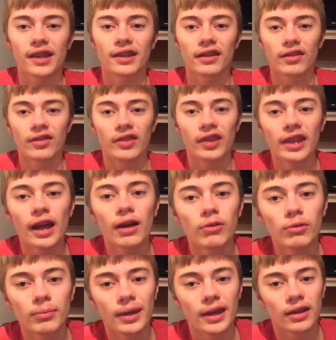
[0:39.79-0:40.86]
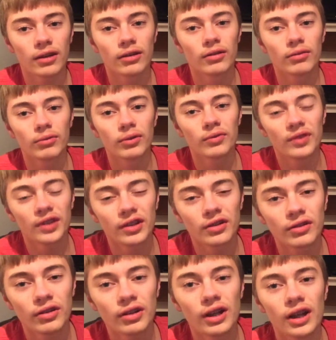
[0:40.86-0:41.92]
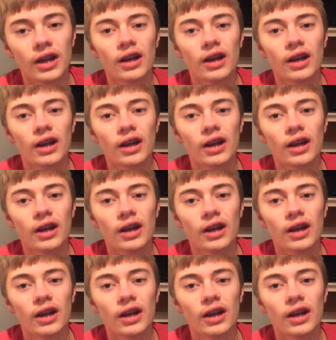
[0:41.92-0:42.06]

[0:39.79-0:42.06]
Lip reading: And I said I would make a review